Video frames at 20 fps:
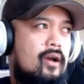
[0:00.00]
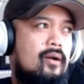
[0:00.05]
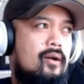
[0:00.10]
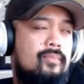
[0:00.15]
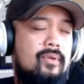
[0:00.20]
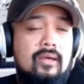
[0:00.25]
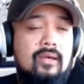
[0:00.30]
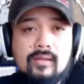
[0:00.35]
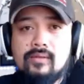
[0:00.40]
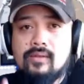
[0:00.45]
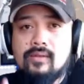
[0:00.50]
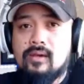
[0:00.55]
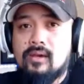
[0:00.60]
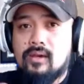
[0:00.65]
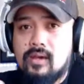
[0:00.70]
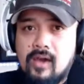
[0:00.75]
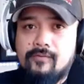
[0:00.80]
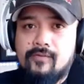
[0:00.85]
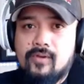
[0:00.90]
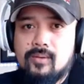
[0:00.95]
in the
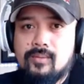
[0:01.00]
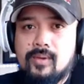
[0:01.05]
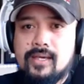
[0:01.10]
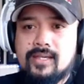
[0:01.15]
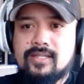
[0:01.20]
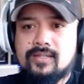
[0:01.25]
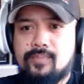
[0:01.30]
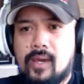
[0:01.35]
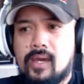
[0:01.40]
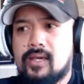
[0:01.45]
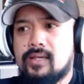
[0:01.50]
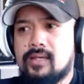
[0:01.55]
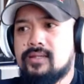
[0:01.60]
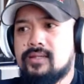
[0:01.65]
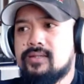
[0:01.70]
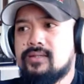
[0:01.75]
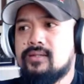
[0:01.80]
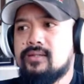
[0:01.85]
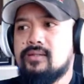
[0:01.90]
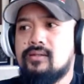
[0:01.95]
FMA
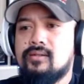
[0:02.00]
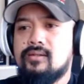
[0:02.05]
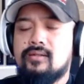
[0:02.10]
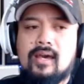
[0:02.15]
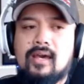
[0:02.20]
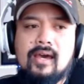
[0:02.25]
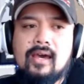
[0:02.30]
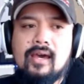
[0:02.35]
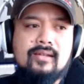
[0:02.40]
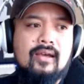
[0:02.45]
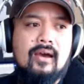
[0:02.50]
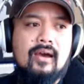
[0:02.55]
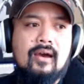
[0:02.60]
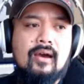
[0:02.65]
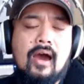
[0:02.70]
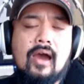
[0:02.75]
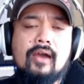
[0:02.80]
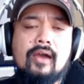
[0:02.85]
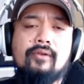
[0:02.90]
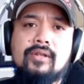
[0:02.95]
space that
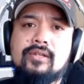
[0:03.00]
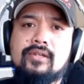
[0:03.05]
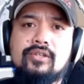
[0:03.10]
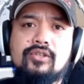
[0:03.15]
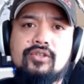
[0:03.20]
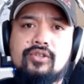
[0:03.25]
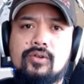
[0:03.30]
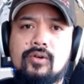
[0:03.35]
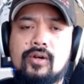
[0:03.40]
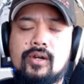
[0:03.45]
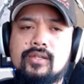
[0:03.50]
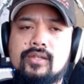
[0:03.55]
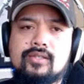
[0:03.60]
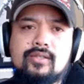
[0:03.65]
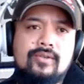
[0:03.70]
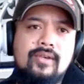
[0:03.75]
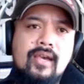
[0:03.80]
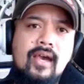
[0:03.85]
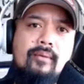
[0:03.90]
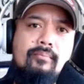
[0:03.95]
I really enjoy.
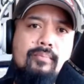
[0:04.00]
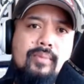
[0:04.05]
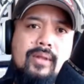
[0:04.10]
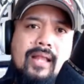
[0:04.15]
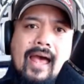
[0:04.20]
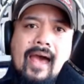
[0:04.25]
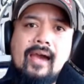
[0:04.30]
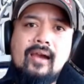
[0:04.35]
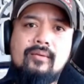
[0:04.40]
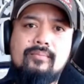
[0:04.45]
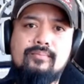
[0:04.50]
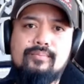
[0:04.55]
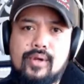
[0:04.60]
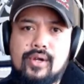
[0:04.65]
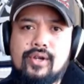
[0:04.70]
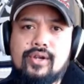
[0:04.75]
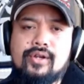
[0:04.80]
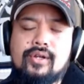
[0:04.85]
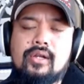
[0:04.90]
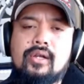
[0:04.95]
So yeah,
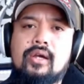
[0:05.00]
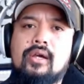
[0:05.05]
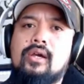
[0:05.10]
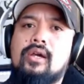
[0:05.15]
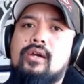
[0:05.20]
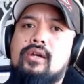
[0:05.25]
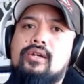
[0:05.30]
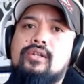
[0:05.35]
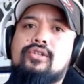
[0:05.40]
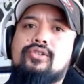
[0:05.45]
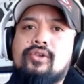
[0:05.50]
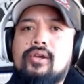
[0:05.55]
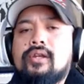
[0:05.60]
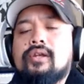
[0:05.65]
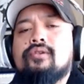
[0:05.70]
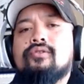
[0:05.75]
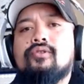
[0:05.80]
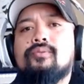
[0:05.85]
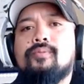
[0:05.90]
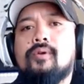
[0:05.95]
Blackbird
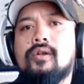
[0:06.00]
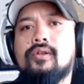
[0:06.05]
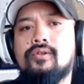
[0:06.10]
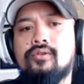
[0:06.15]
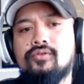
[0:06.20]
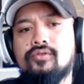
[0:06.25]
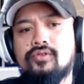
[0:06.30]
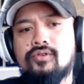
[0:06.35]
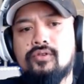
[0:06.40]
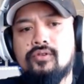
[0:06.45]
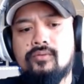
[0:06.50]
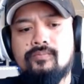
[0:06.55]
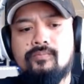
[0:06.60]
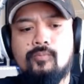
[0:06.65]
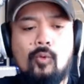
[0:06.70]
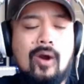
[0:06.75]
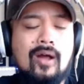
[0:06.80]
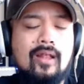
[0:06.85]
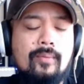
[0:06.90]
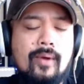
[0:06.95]
Training Group on YouTube.
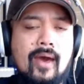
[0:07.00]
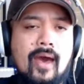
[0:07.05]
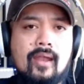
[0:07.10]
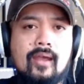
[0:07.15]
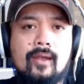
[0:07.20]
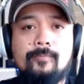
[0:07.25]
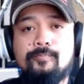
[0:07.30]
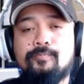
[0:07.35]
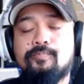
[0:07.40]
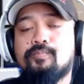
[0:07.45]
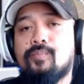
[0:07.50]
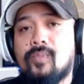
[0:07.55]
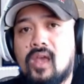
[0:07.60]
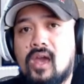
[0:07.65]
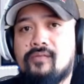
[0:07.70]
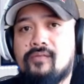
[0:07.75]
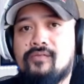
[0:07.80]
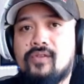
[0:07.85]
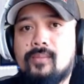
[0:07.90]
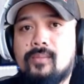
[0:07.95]
While I'm at it,
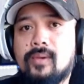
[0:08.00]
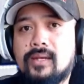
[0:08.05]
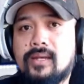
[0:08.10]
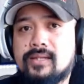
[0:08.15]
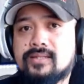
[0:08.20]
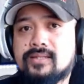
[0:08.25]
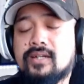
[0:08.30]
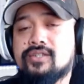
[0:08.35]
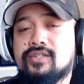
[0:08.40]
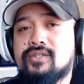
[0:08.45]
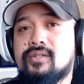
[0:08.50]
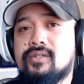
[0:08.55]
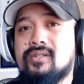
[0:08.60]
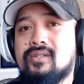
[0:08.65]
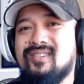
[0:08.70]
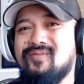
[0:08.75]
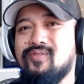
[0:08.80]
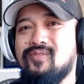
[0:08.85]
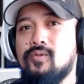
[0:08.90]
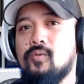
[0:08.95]
FMA discussion.
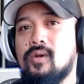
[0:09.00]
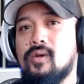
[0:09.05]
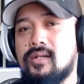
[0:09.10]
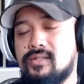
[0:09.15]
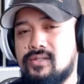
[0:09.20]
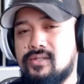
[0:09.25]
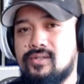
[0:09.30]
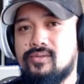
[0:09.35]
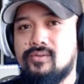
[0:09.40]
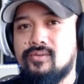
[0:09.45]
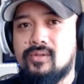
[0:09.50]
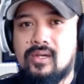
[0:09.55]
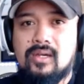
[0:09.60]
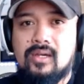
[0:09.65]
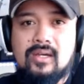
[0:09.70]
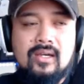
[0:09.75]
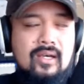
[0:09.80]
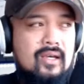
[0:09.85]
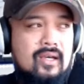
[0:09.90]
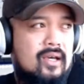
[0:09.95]
If you want to
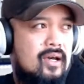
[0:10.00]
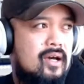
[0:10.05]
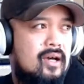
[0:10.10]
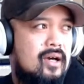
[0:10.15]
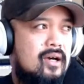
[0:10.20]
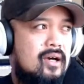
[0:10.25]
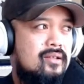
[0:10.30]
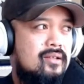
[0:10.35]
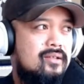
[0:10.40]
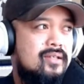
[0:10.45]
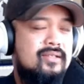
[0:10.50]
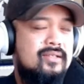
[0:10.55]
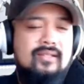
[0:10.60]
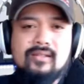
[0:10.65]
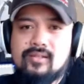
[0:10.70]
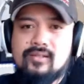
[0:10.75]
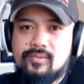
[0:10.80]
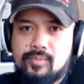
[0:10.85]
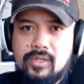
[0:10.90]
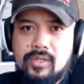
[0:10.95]
listen
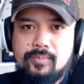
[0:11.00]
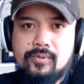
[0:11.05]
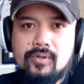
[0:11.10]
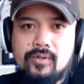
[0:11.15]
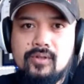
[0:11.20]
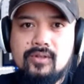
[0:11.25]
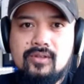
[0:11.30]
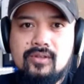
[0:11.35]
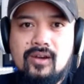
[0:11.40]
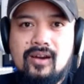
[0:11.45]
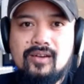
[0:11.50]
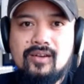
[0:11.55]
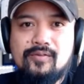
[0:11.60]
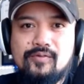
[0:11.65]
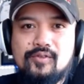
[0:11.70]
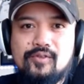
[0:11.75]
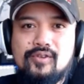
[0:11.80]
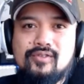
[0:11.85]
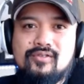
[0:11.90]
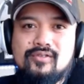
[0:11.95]
to people talk
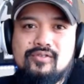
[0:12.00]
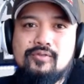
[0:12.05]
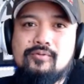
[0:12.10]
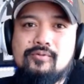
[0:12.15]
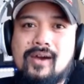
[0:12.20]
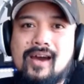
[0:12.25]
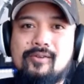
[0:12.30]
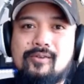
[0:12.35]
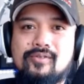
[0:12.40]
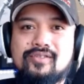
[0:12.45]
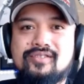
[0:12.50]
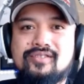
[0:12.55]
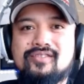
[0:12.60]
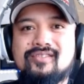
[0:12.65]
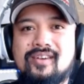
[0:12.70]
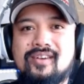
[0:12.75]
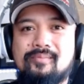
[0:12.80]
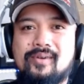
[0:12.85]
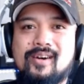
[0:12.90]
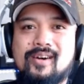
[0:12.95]
for 2 hours
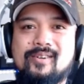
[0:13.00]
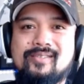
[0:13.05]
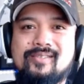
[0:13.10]
about